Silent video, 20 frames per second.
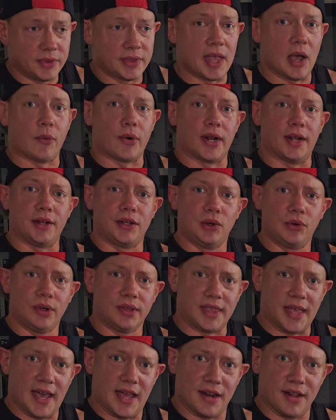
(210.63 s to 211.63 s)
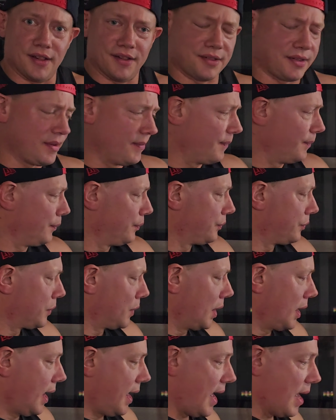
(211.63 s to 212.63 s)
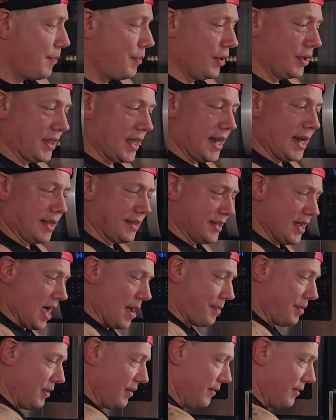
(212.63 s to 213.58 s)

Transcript: Now, what I do with that is I put that on top